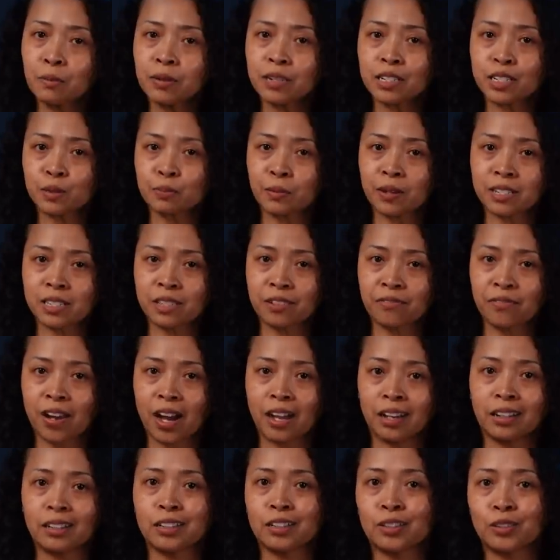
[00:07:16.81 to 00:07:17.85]
me to specify
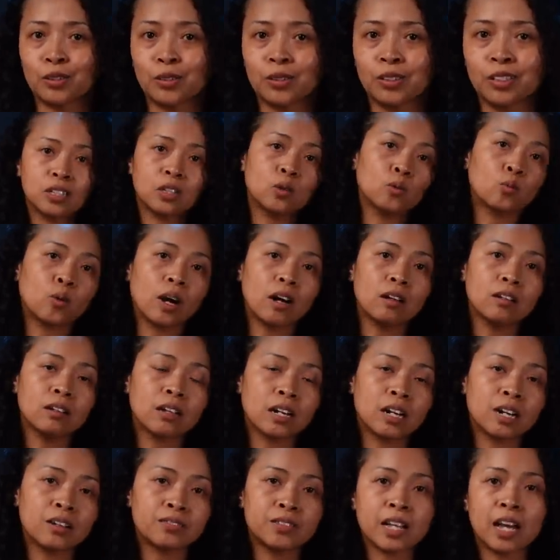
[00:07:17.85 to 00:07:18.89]
a little. The
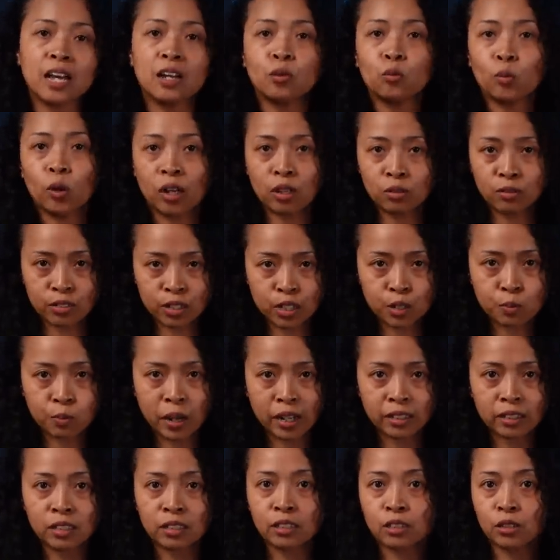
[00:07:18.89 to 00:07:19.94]
well-loved and
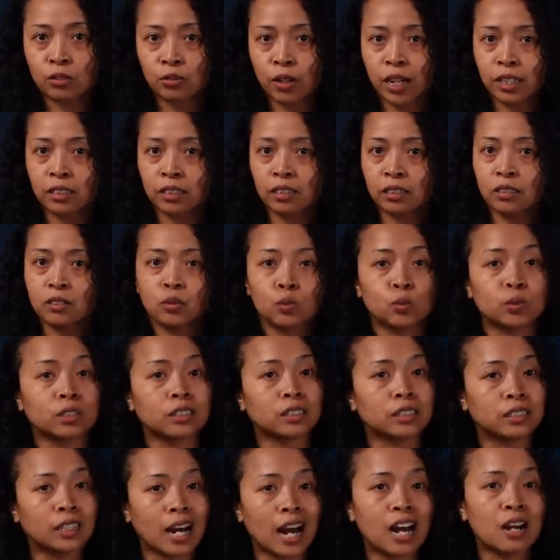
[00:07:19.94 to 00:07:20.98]
well-respected director was
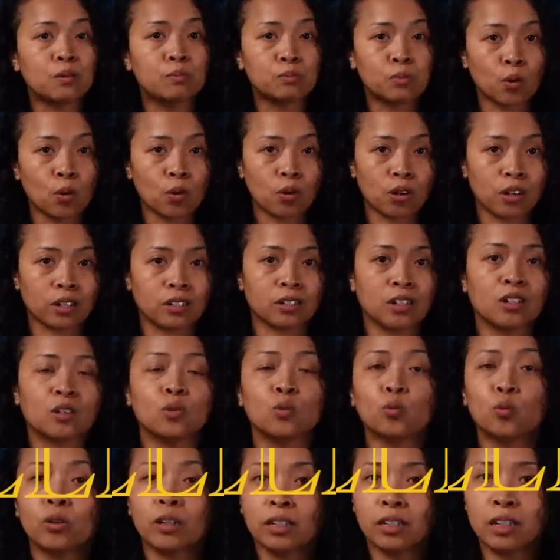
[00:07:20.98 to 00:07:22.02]
not born
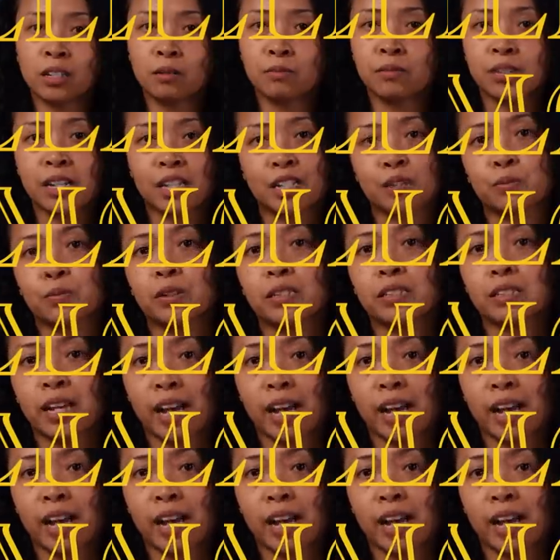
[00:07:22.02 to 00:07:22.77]
William Desmond